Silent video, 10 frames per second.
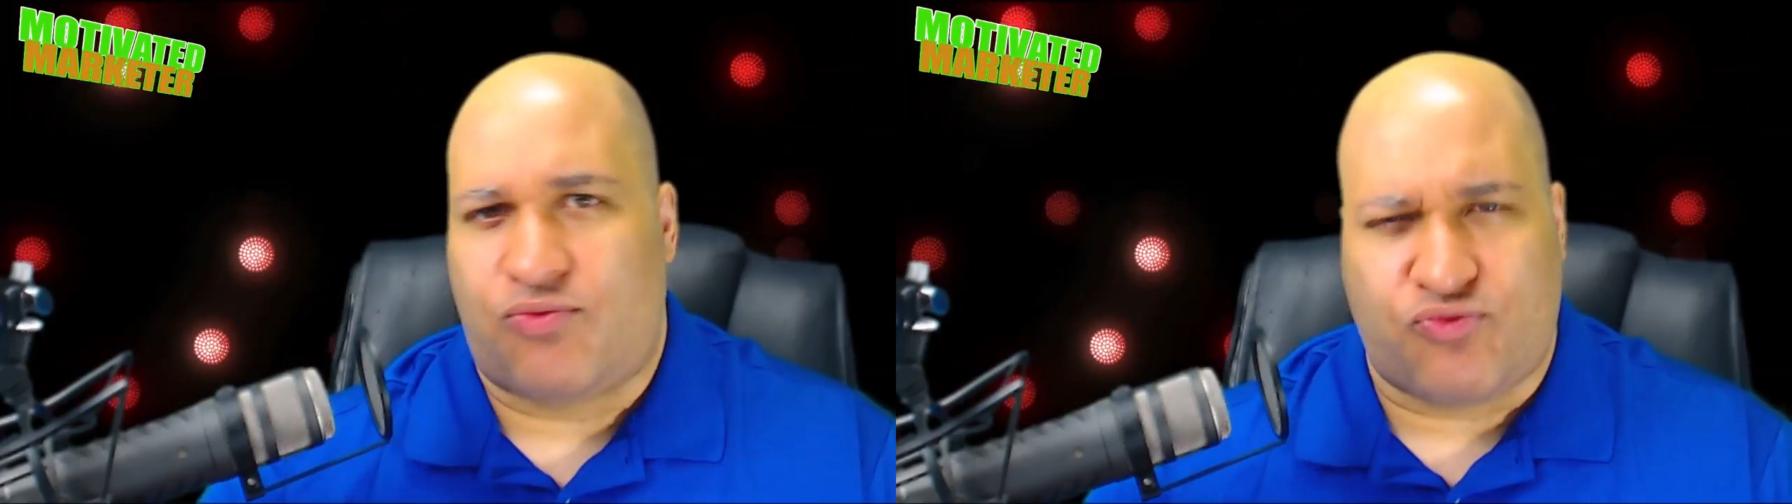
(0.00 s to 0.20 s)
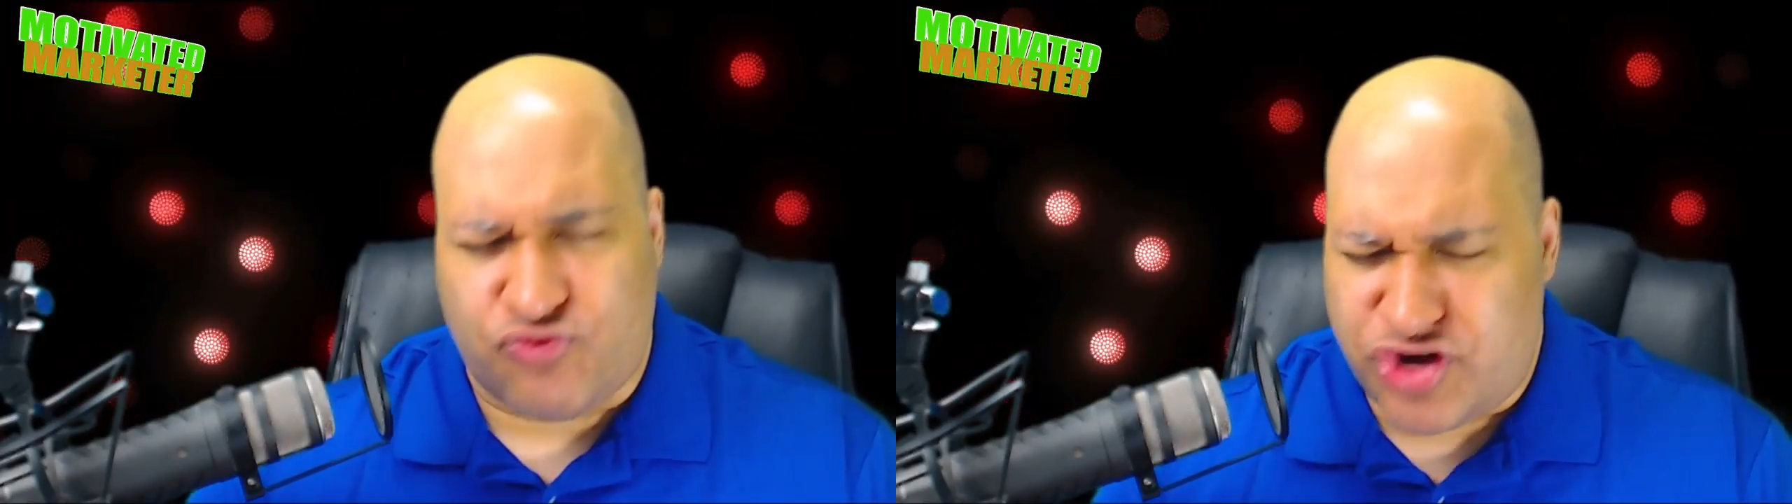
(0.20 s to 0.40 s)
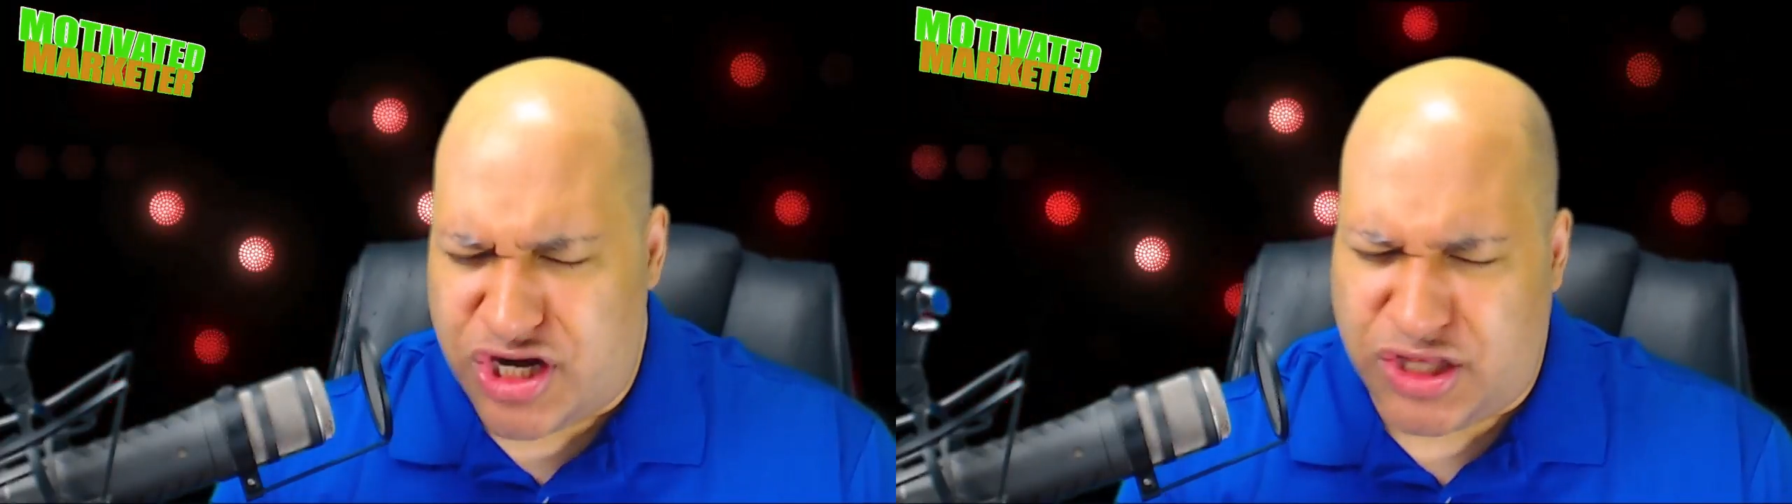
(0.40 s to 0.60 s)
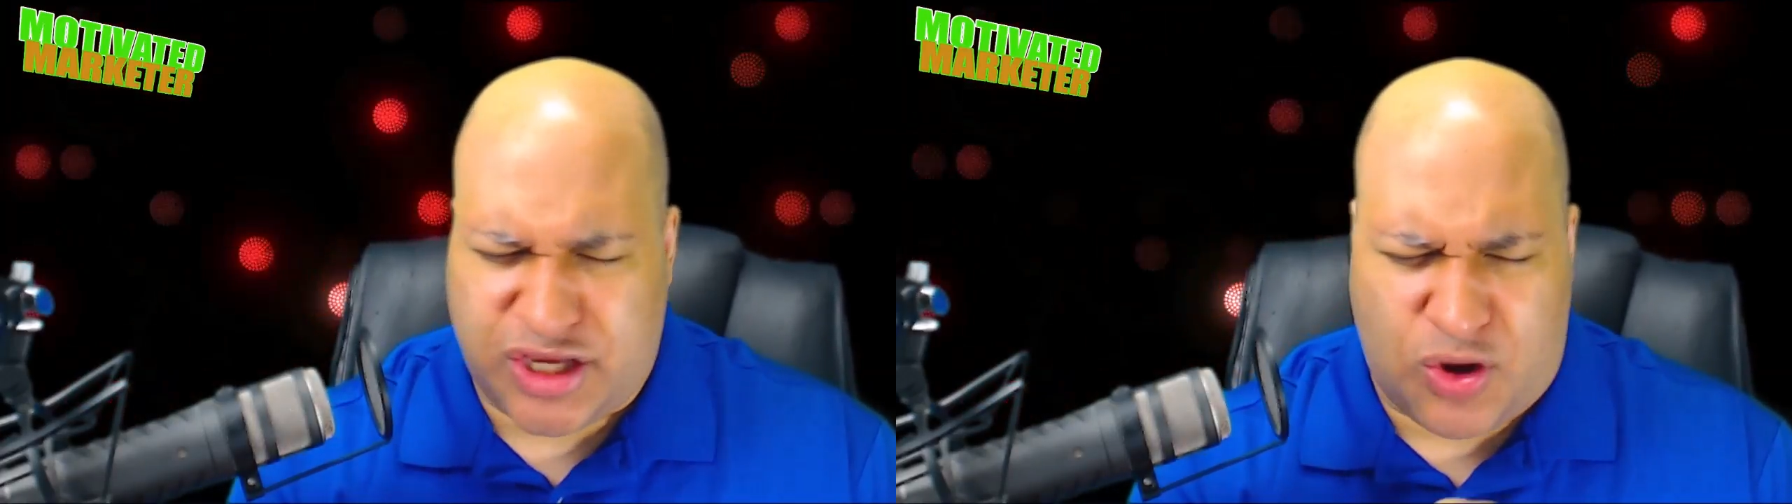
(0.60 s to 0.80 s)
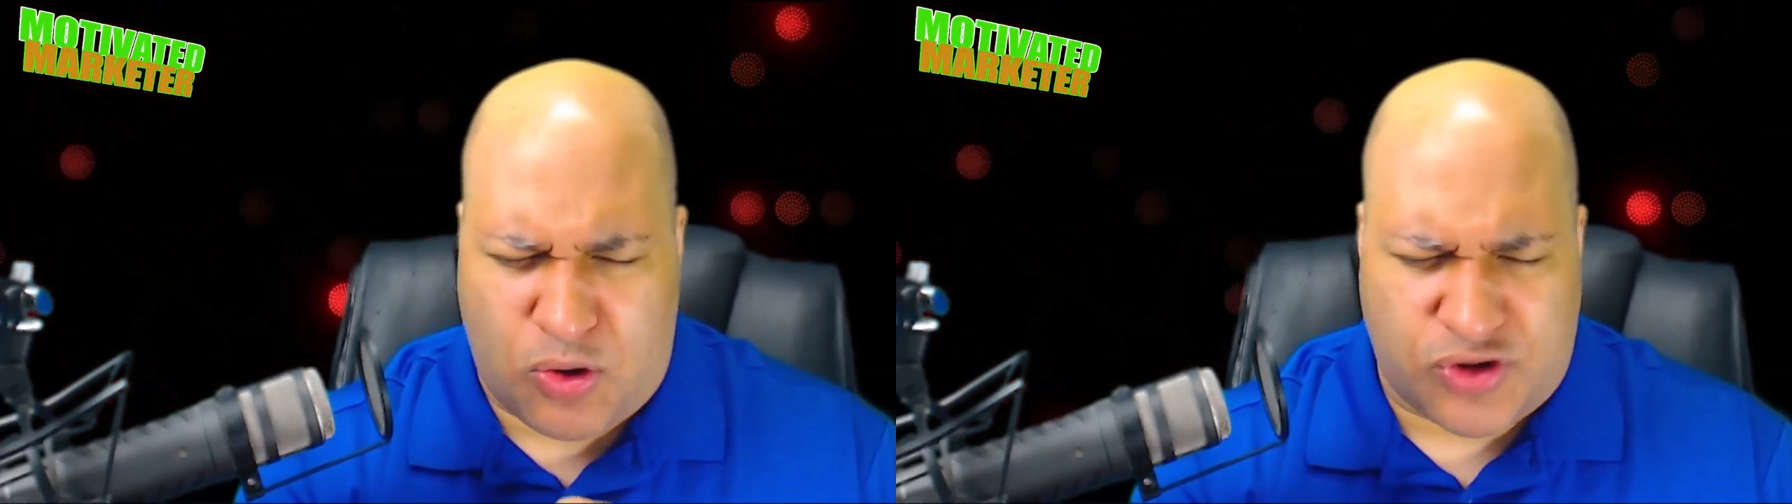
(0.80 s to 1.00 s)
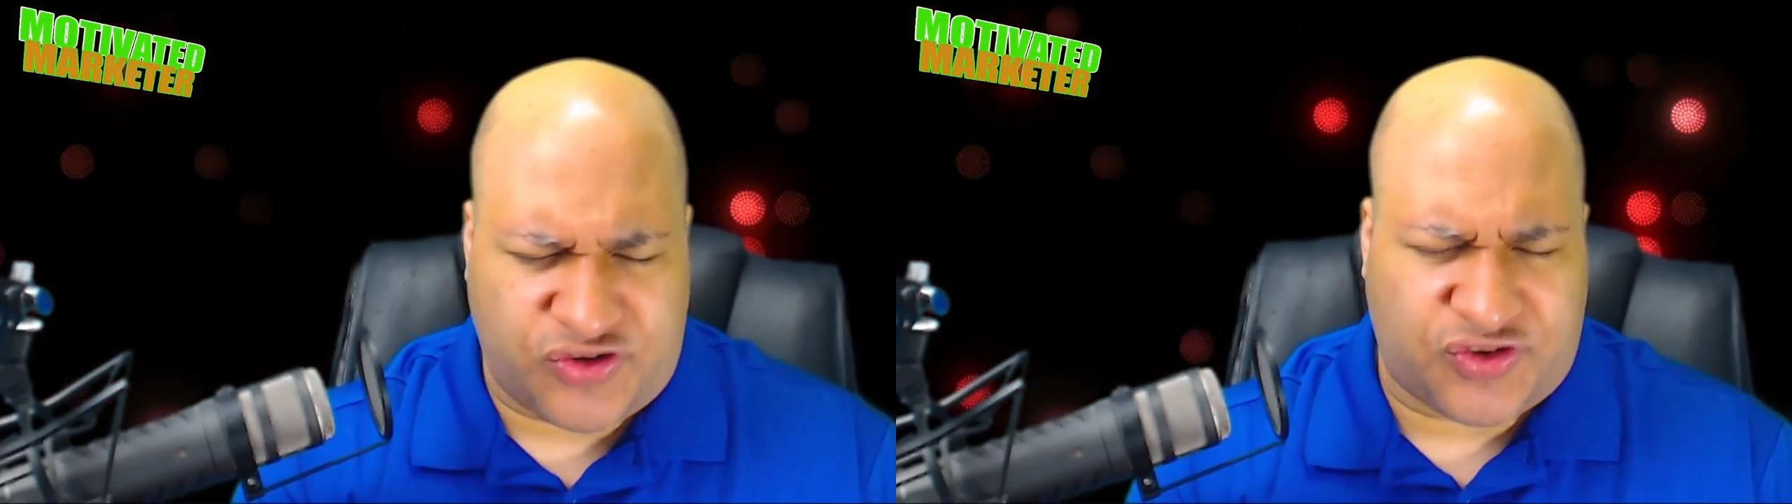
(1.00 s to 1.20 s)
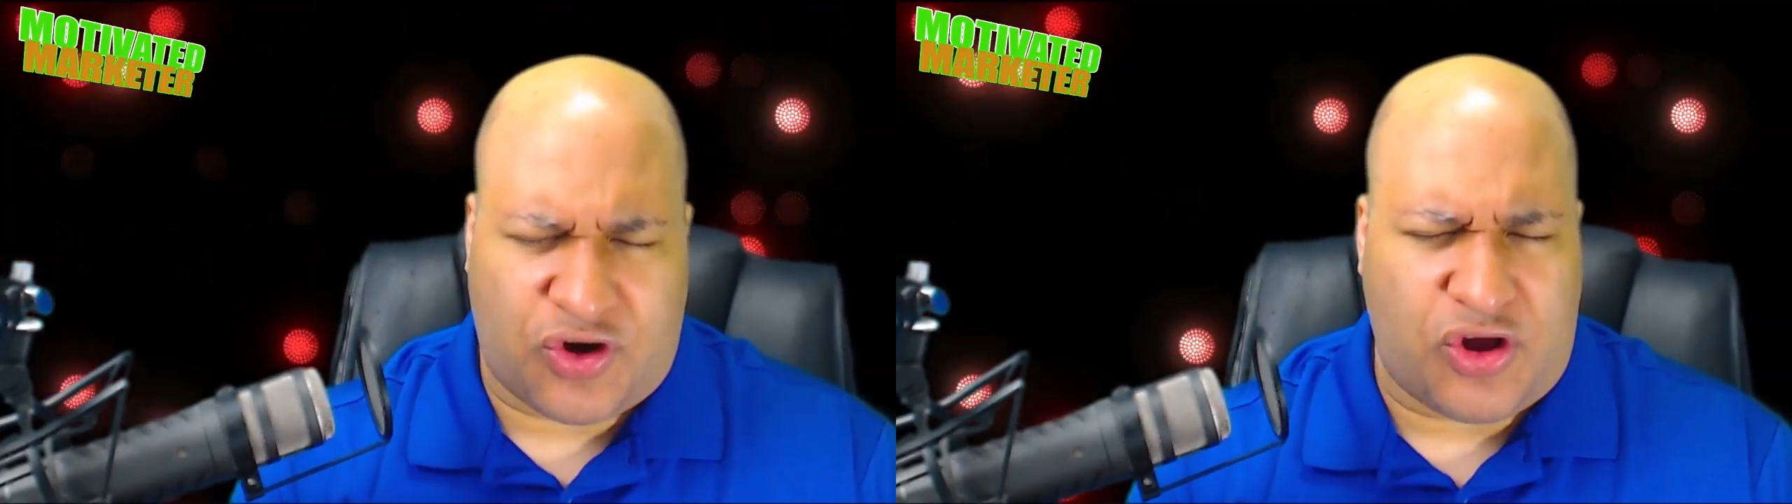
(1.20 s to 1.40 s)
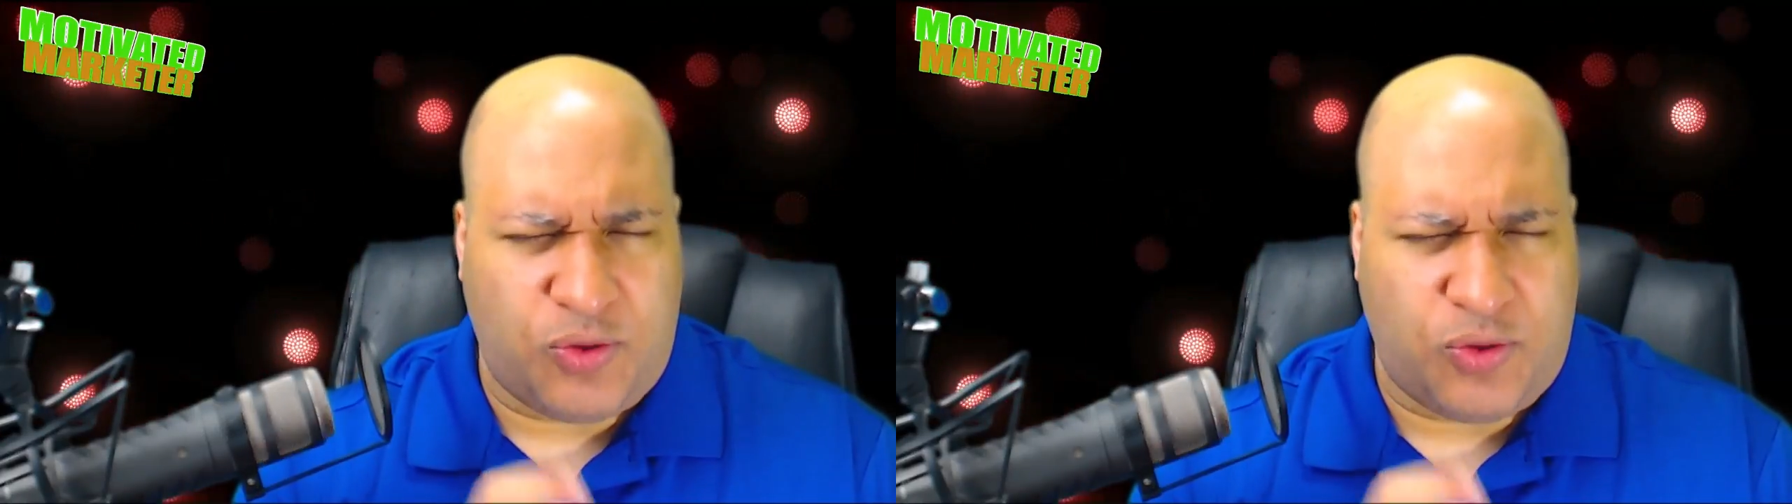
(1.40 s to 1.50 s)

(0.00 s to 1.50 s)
really gorgeous girl?